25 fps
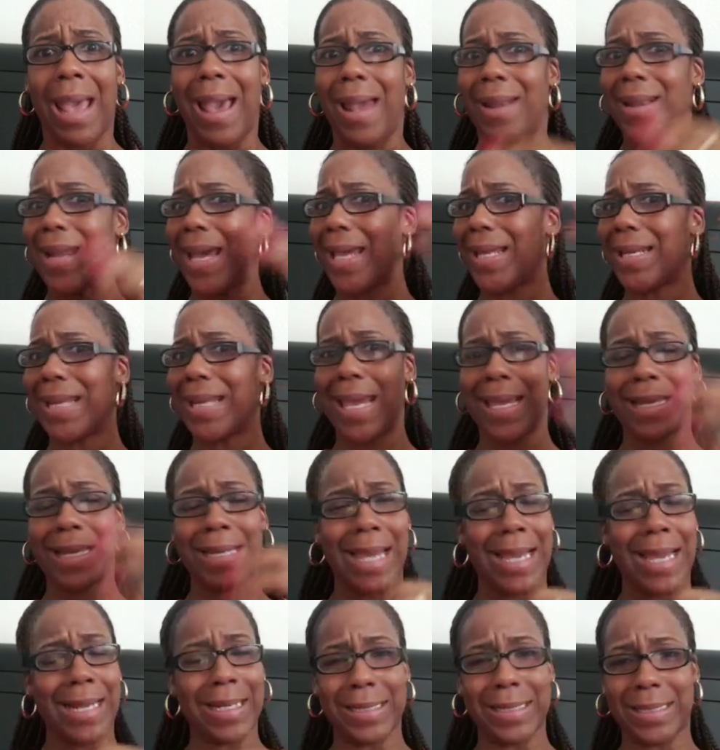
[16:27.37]
Like, like,
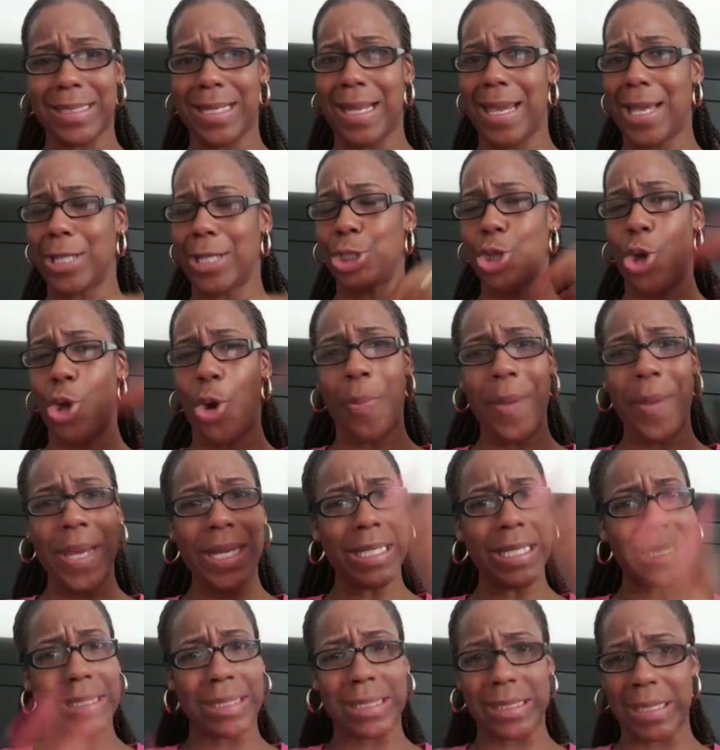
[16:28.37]
like, listen here, don't be
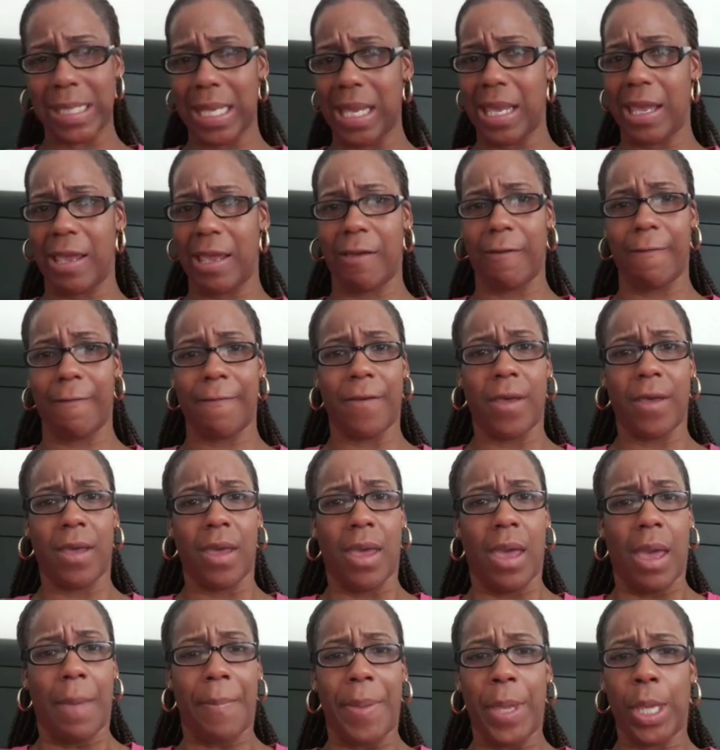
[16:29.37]
deceived
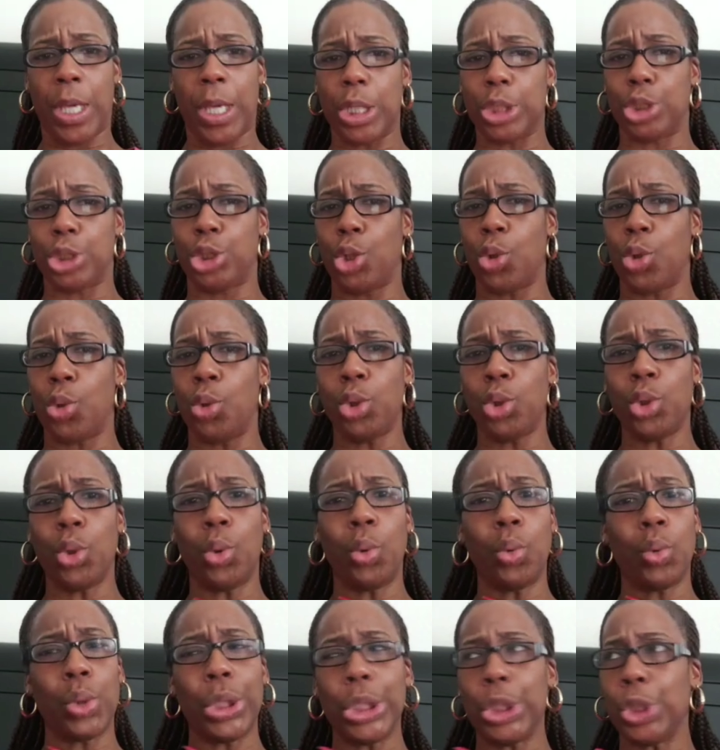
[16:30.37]
because you
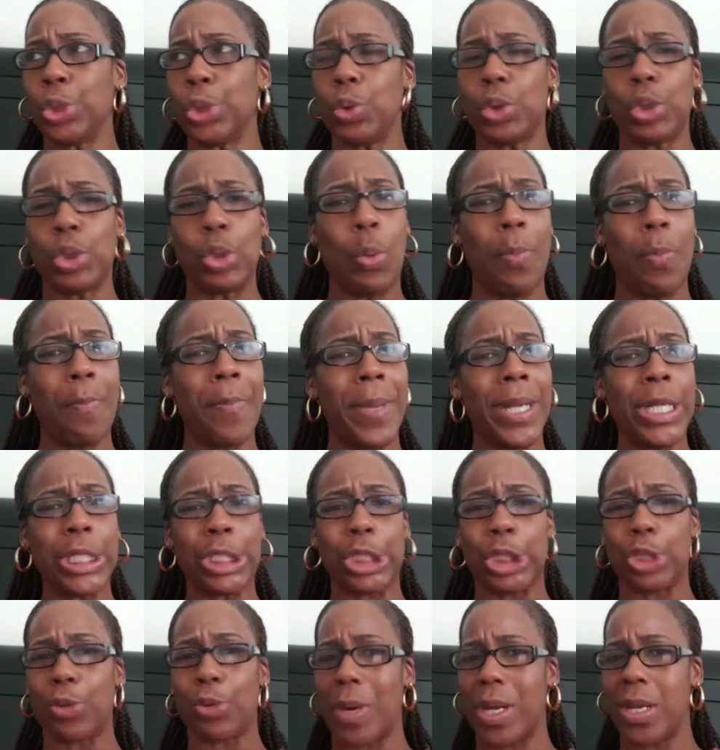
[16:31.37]
you you you
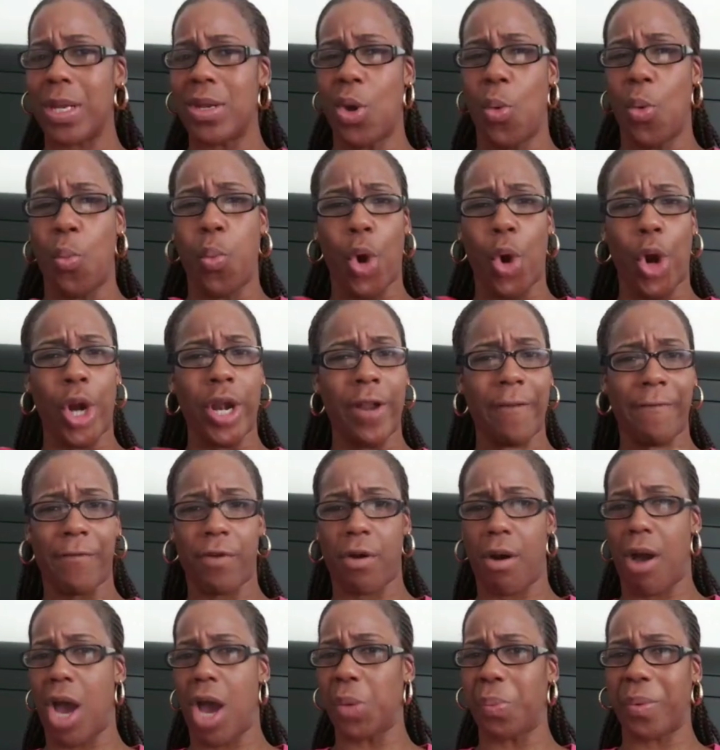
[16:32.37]
ministering the word of
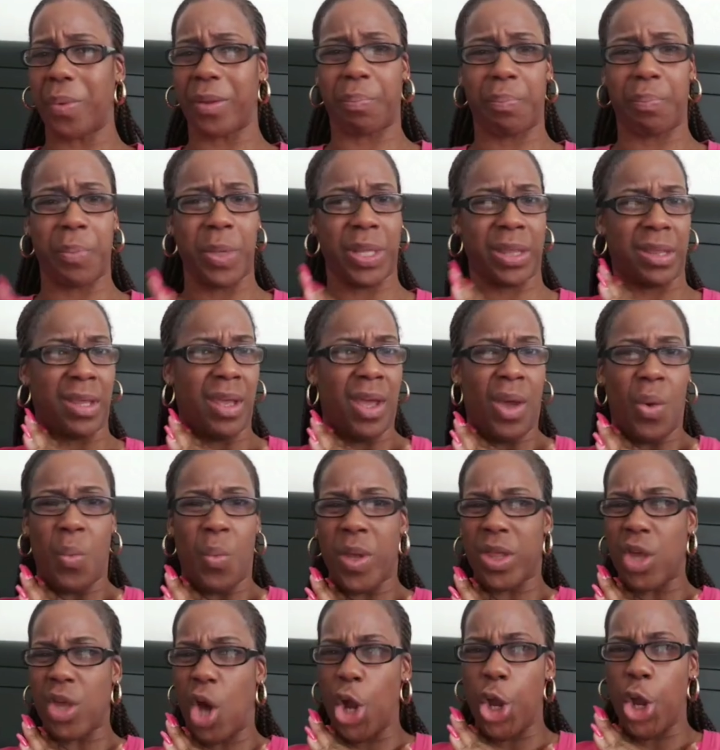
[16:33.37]
God with with
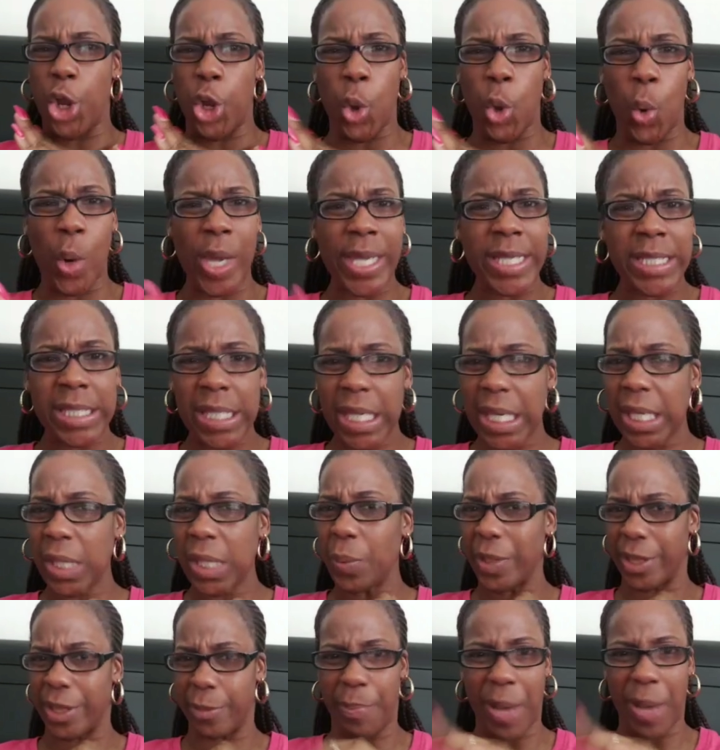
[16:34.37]
with anointing,
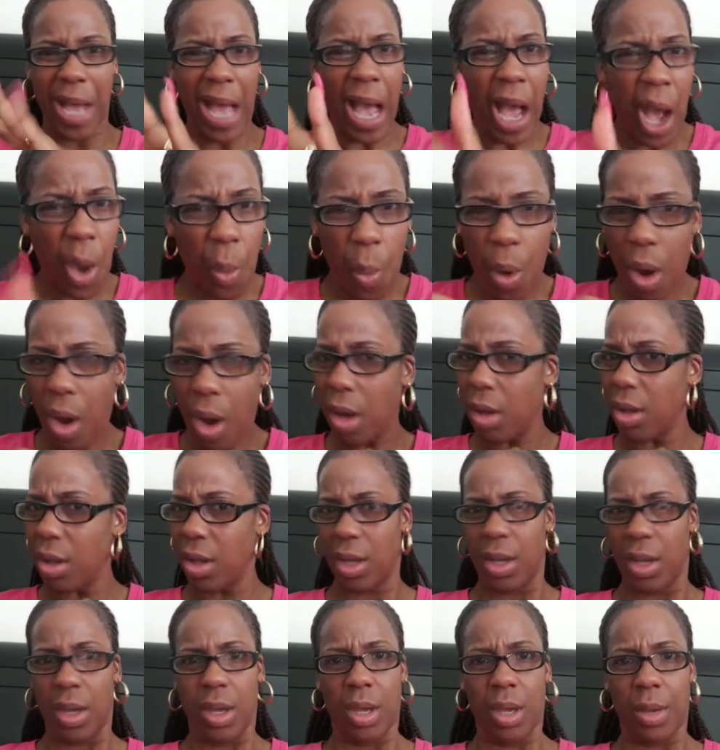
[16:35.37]
with power,
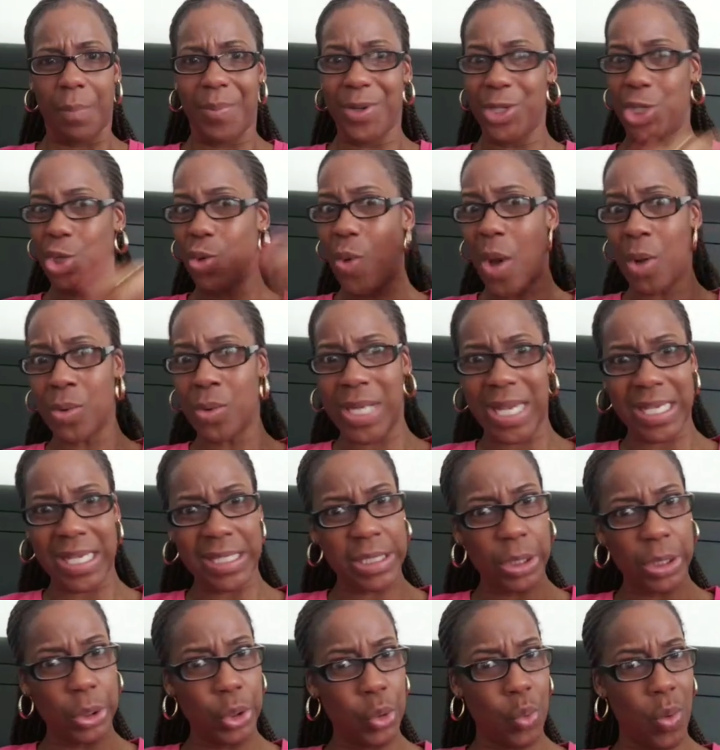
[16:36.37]
but you out there
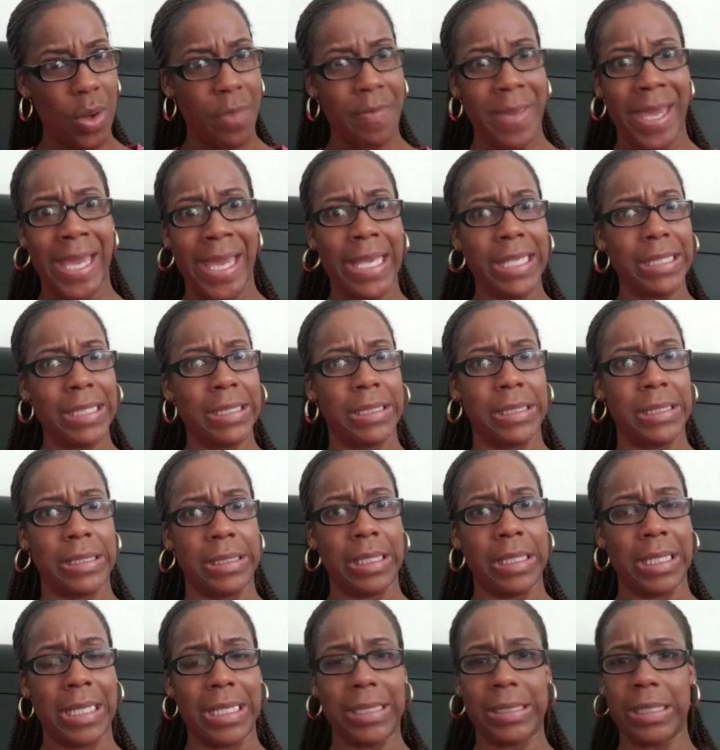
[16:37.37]
still doing mass.
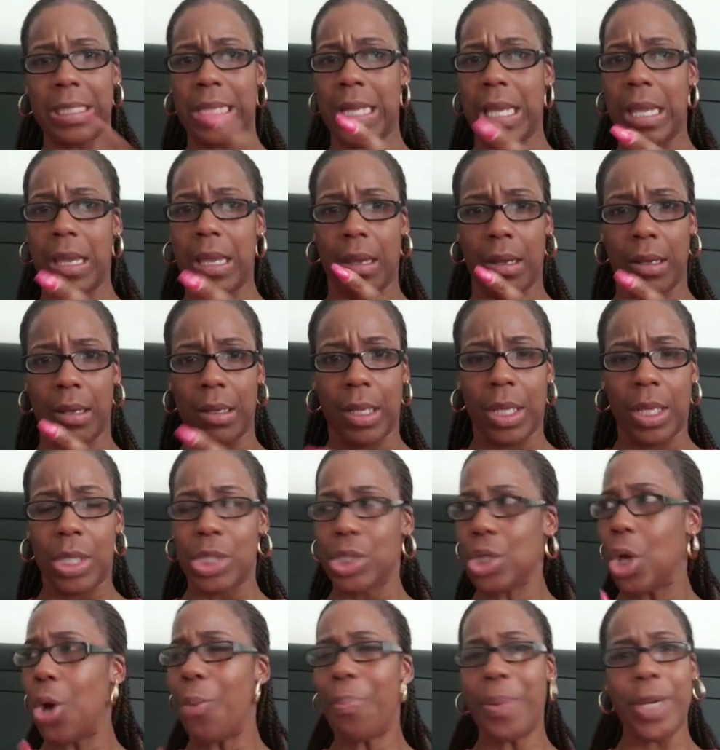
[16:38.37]
Listen here,
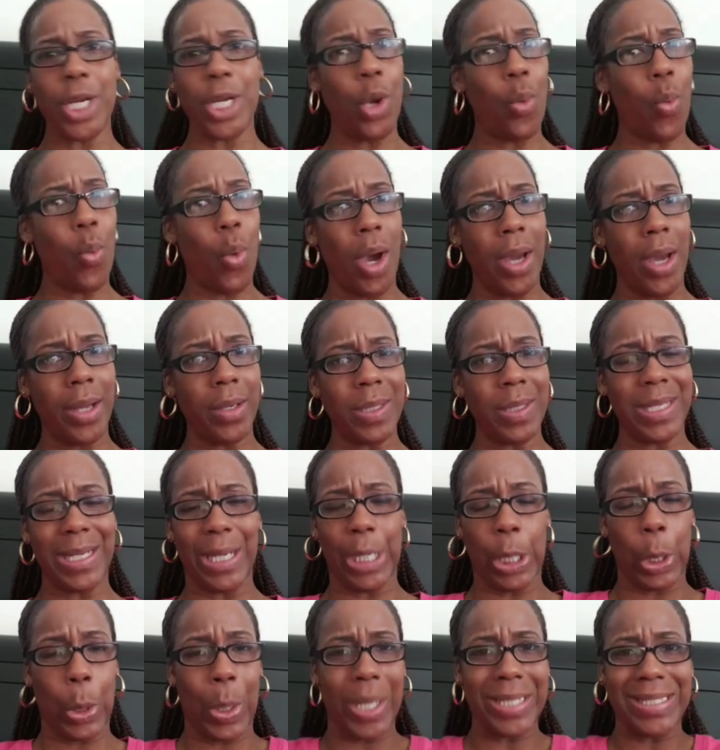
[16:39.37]
don't be the one that the
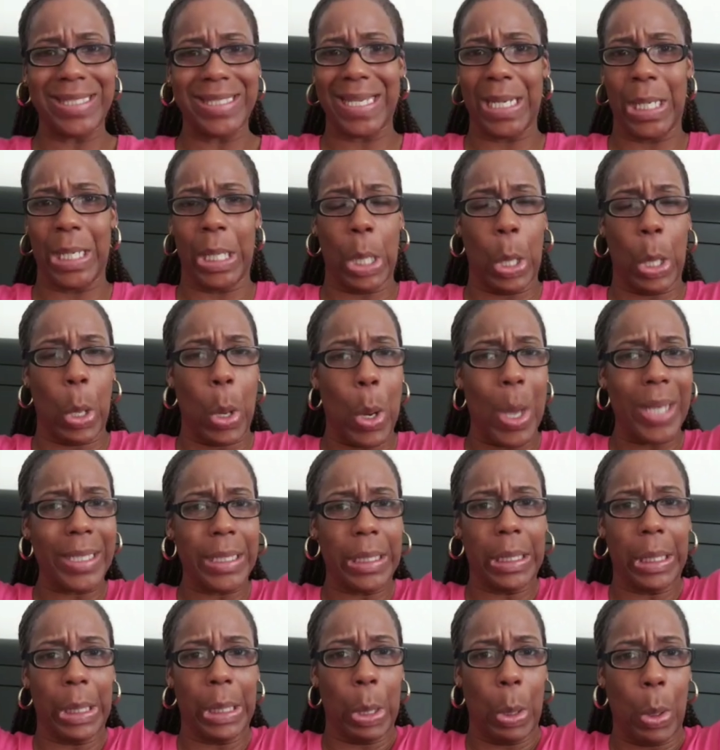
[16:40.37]
Lord say, Lord,
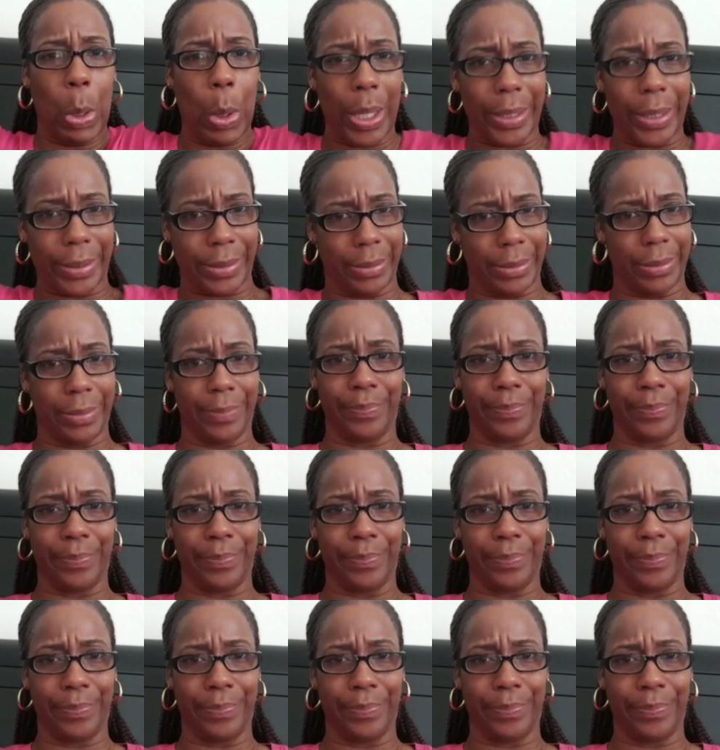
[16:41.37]
Lord.